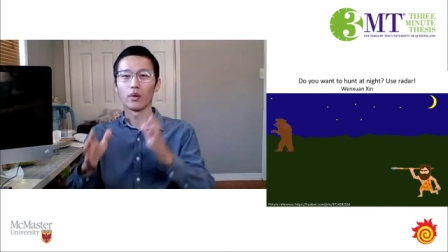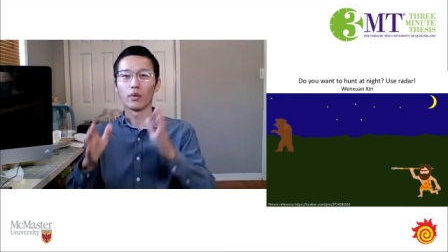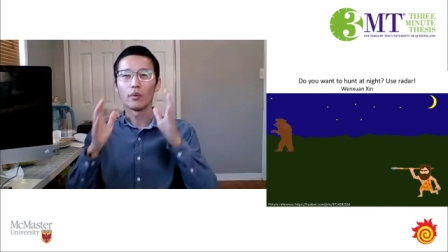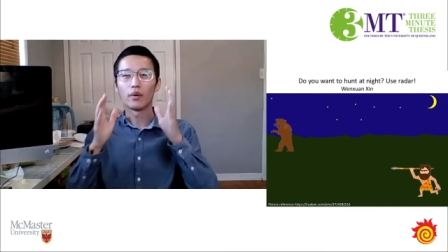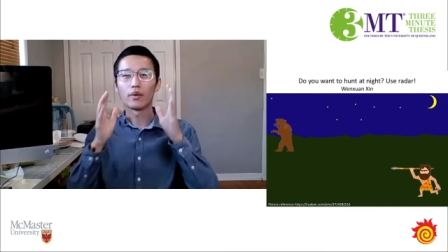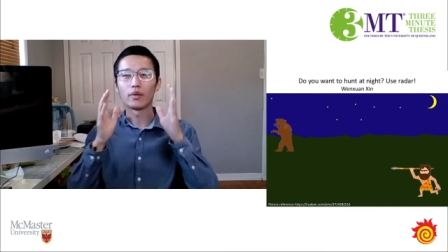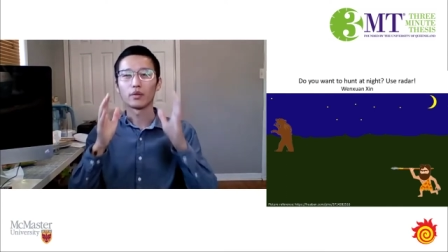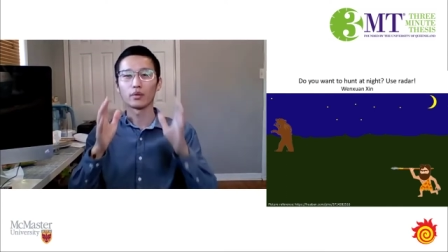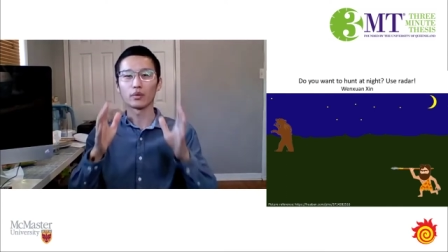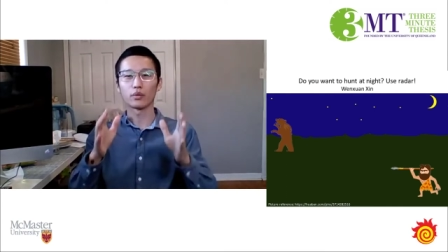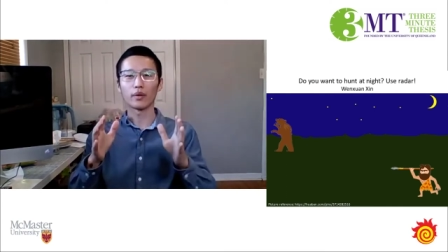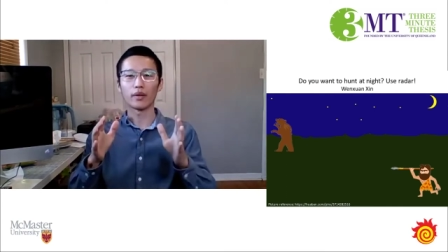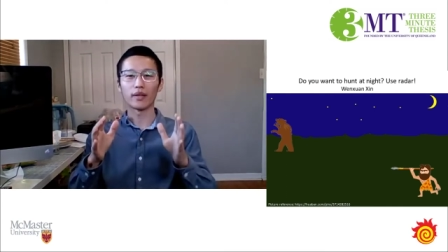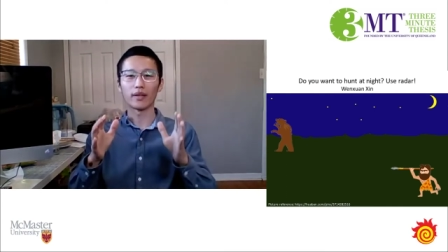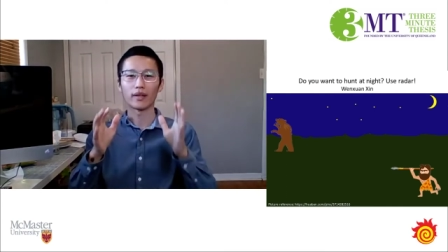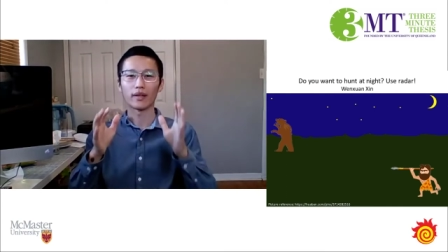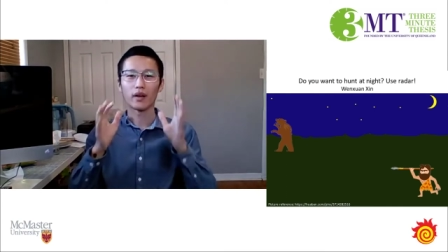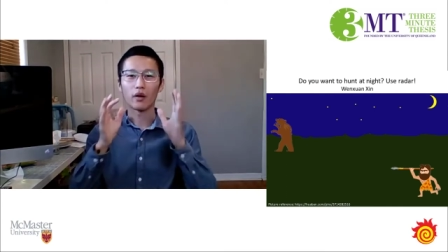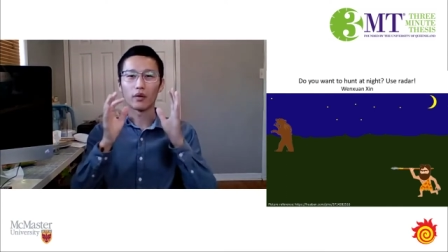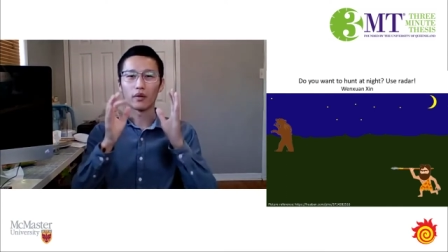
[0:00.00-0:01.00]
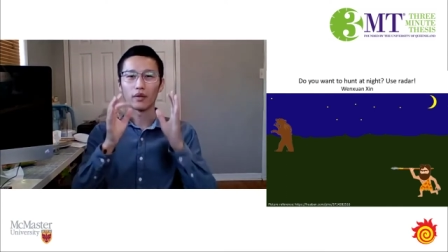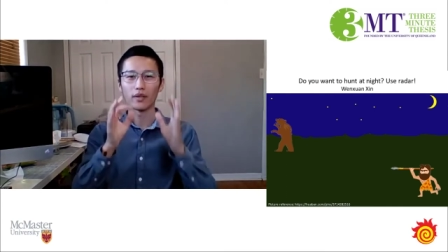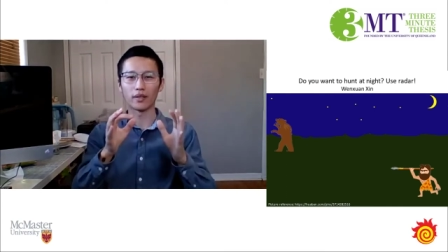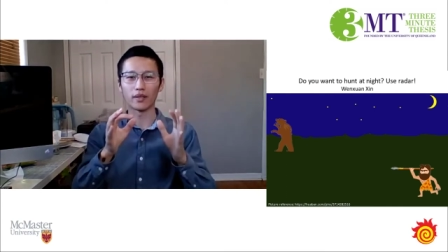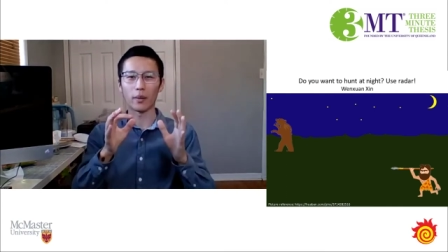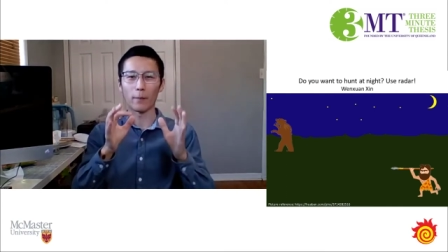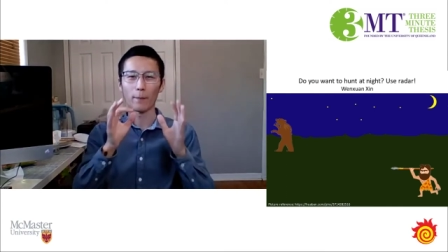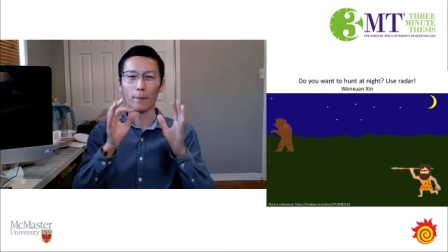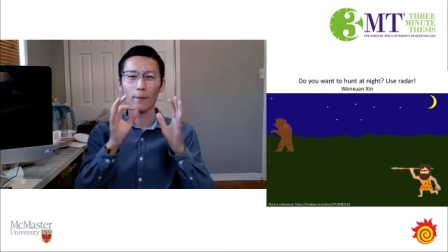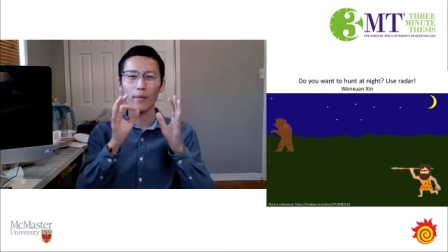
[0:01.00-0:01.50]
We usually call it
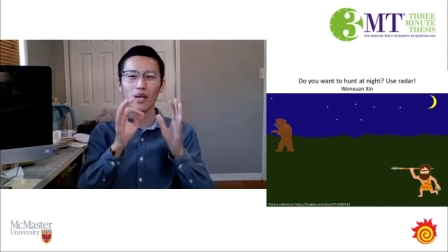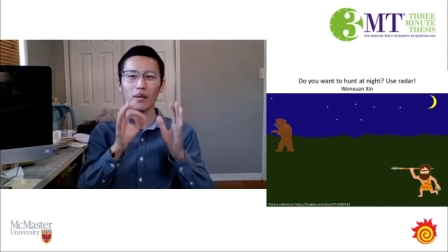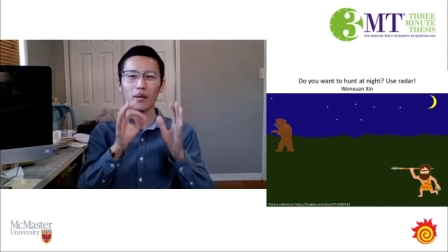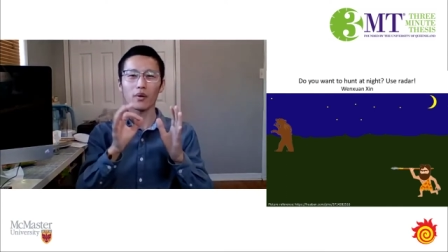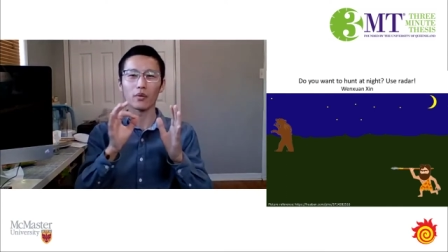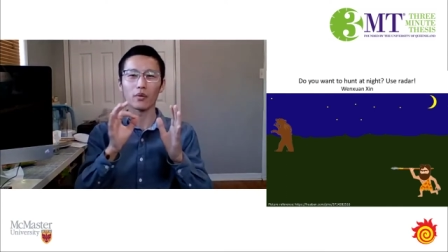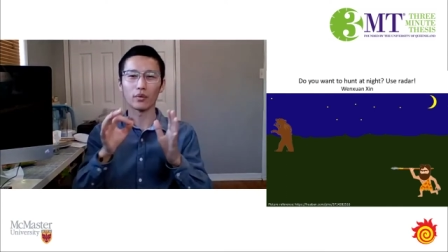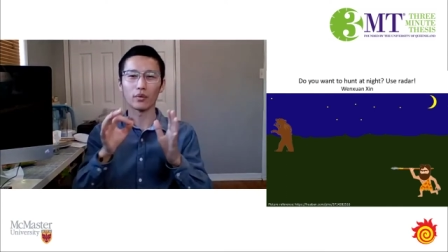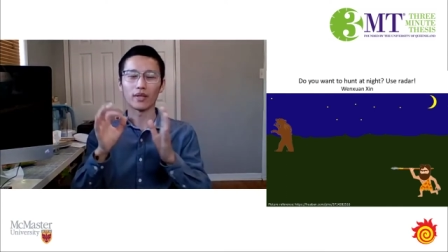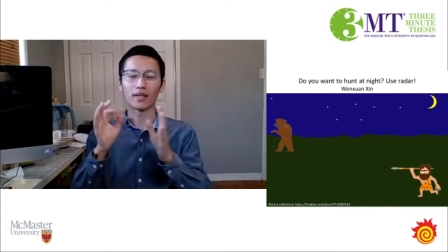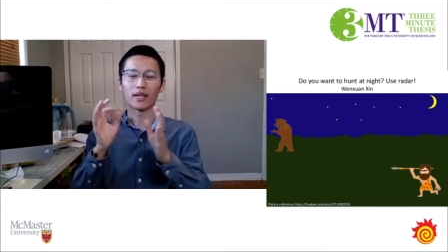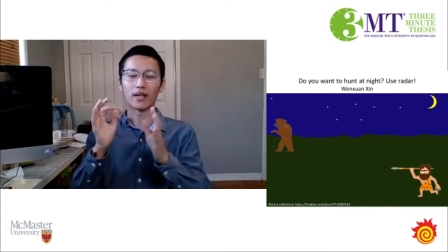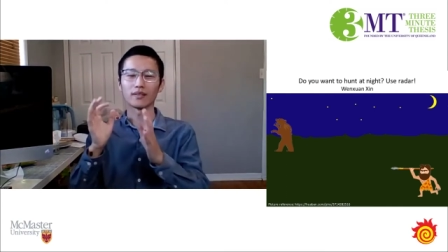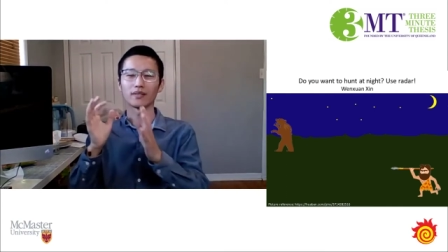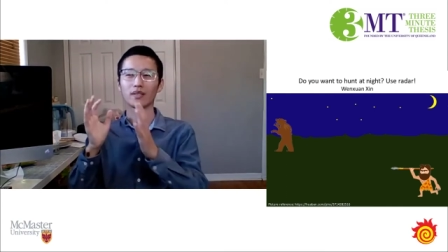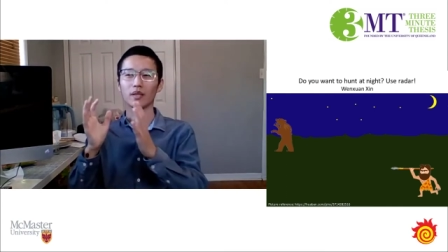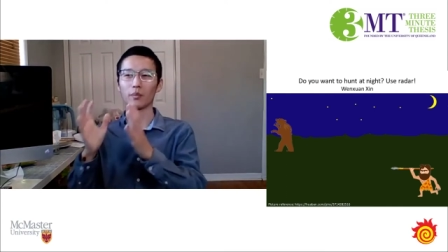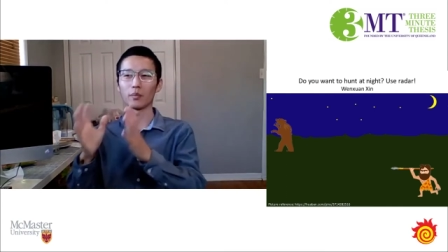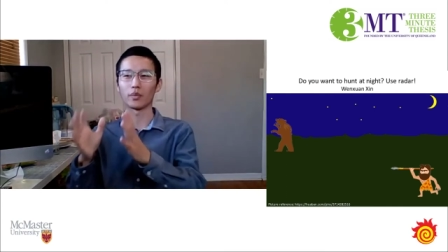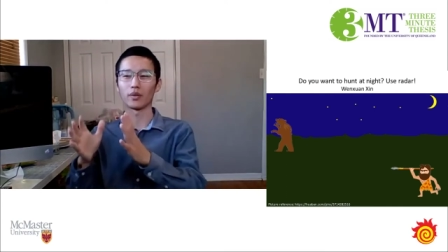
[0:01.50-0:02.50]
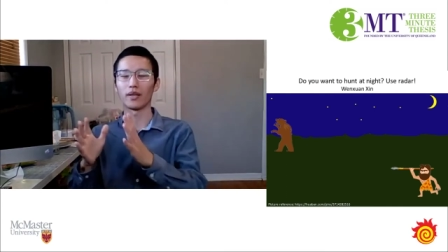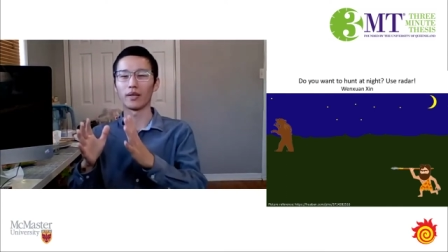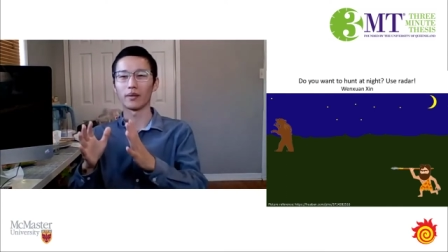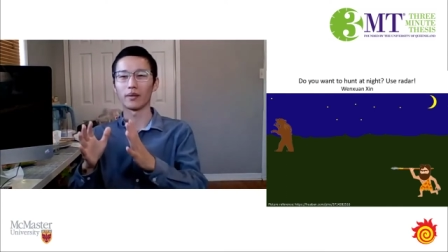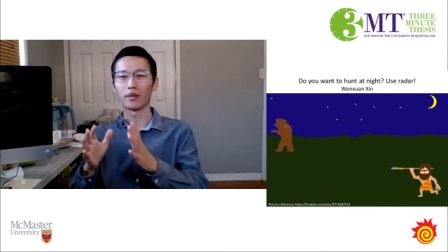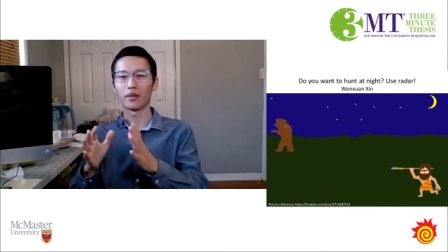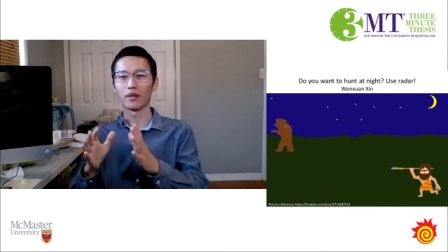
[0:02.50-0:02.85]
a MIMO radar simply.